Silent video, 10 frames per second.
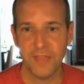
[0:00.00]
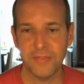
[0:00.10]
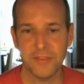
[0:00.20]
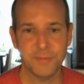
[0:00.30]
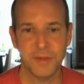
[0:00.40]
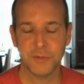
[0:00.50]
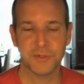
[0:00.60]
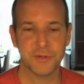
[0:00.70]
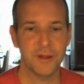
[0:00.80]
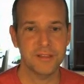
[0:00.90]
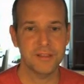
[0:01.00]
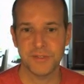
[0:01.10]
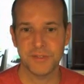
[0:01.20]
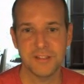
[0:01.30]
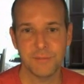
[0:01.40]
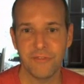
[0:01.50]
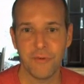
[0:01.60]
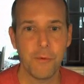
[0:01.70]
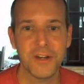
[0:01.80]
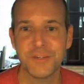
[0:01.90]
I thought this picture was great. This was sent to me
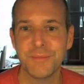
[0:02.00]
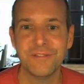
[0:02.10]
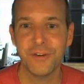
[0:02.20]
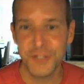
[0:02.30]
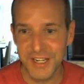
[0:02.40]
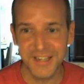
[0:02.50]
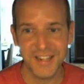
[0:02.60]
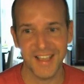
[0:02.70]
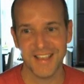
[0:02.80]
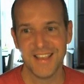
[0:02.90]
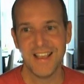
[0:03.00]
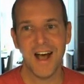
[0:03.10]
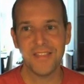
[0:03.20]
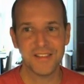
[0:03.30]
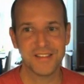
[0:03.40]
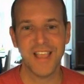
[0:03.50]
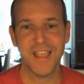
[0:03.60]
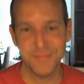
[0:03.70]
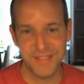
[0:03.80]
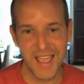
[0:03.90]
from Richmond, Virginia on the
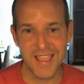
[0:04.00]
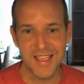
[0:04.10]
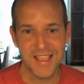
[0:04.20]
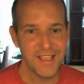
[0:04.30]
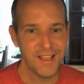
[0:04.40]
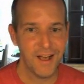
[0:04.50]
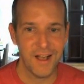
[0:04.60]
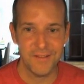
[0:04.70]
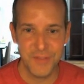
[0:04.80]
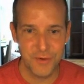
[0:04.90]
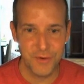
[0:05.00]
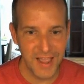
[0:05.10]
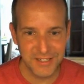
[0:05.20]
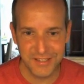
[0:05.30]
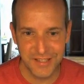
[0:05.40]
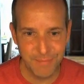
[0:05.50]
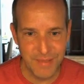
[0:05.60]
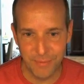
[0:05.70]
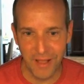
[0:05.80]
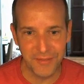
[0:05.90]
same date. Uh, you could actually see
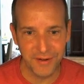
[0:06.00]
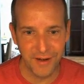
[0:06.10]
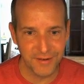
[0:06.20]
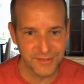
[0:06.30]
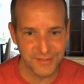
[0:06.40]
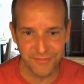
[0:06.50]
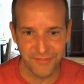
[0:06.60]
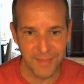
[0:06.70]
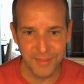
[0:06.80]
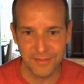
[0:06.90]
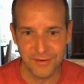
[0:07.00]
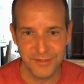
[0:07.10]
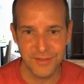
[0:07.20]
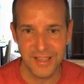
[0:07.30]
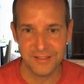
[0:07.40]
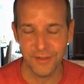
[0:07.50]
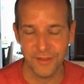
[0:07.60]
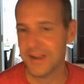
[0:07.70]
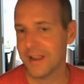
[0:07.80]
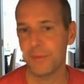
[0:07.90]
people out in their yards. There's a family and their two kids
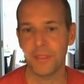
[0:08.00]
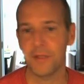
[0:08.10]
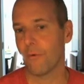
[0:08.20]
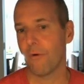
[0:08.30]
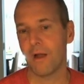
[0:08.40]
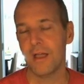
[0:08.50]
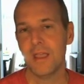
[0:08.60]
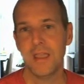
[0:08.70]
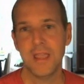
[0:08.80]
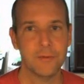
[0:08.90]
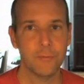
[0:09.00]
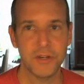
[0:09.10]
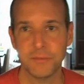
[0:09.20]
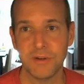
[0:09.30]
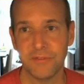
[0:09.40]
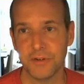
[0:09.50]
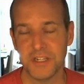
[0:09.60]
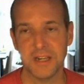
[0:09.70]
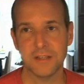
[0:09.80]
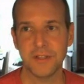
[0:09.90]
looking up at the aurora in Richmond,
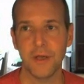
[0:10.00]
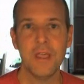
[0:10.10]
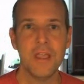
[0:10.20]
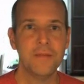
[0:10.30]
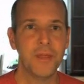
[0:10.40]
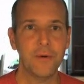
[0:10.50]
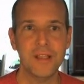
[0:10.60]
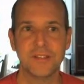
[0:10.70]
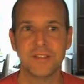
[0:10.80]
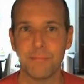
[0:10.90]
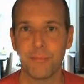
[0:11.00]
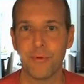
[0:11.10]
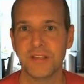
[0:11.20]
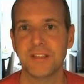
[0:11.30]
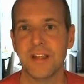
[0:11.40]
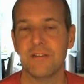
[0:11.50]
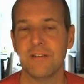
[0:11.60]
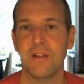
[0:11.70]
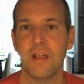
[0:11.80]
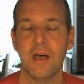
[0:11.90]
Virginia. So there is some precedent
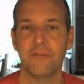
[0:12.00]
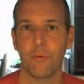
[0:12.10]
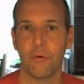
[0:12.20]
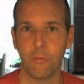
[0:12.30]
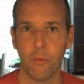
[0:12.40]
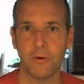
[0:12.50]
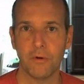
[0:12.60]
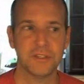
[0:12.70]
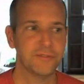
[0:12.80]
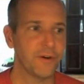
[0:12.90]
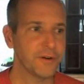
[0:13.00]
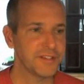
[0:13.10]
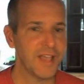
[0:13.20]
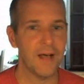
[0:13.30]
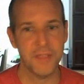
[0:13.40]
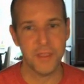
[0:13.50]
uh, for auroras this far south.